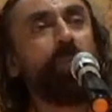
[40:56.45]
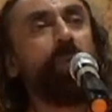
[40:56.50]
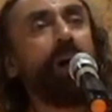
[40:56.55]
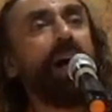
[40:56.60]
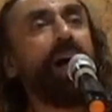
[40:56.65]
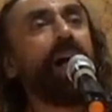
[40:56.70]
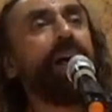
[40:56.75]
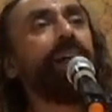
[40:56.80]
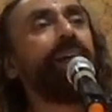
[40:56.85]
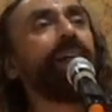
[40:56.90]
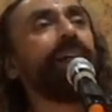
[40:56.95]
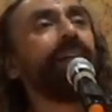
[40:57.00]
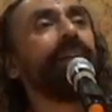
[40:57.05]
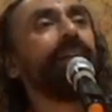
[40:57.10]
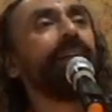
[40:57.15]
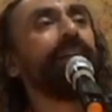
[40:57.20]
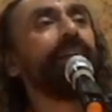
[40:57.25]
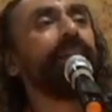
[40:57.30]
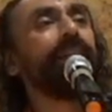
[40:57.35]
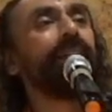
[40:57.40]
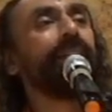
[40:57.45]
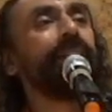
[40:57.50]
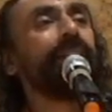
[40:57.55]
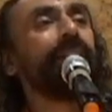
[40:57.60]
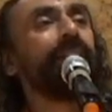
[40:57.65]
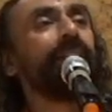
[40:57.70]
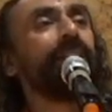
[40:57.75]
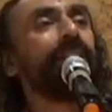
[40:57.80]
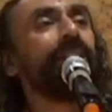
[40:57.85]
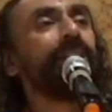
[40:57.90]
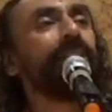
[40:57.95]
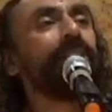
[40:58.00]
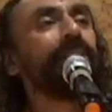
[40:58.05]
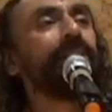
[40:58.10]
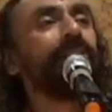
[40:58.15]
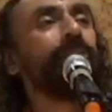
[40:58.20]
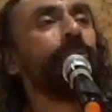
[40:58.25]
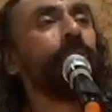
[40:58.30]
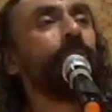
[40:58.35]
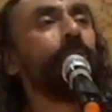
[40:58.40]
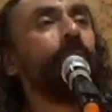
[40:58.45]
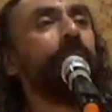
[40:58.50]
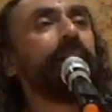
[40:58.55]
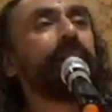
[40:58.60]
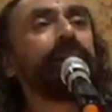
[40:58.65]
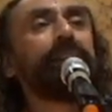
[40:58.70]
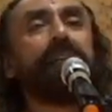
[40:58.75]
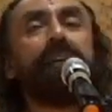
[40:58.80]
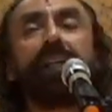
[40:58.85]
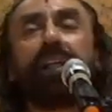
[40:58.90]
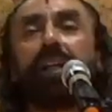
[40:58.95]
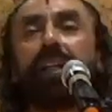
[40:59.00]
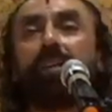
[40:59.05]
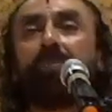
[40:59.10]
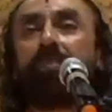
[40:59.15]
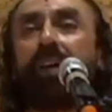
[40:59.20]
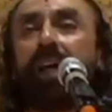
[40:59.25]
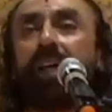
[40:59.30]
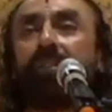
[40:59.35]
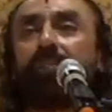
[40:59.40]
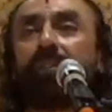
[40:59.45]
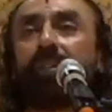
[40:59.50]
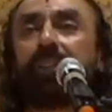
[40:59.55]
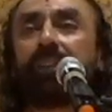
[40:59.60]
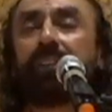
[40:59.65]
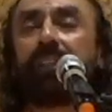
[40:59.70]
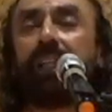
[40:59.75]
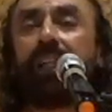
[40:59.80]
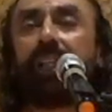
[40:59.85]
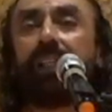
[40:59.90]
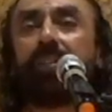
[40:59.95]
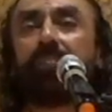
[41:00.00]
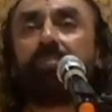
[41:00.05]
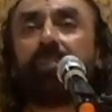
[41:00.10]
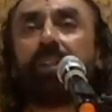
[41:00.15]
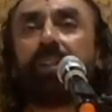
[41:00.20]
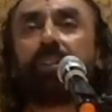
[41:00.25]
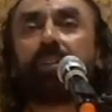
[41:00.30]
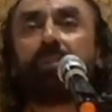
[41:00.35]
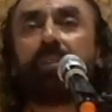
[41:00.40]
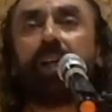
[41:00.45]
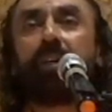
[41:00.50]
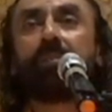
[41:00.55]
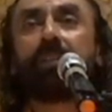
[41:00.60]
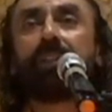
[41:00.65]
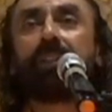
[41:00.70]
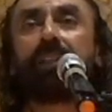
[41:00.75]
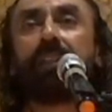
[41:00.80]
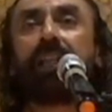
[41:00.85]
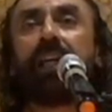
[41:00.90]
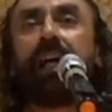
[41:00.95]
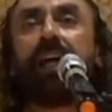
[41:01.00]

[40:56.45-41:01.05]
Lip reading: Why? One gentleman was telling me, Swamiji,